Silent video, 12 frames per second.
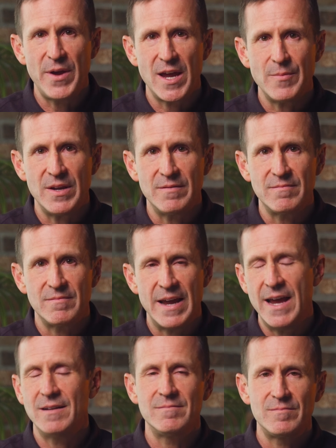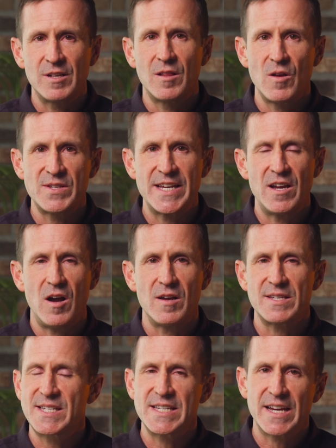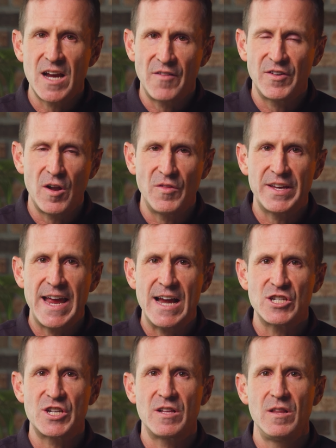payment and the closing costs. It covered all the cash to